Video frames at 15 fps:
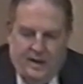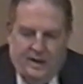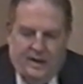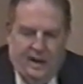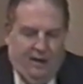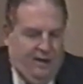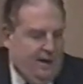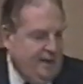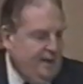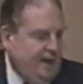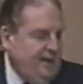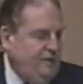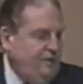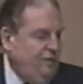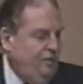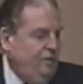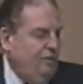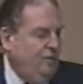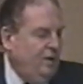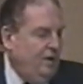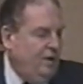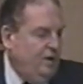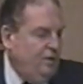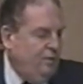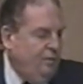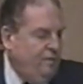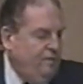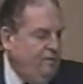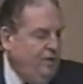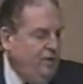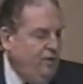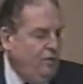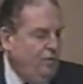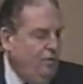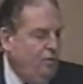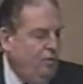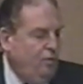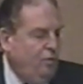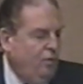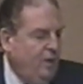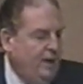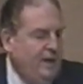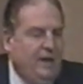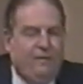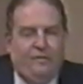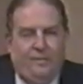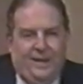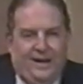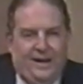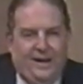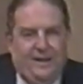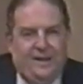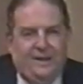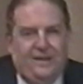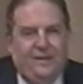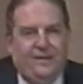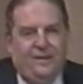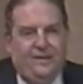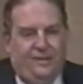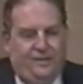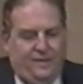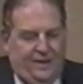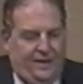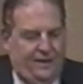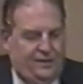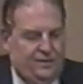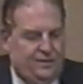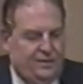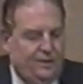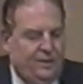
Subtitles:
Now I'd like to review what everybody thinks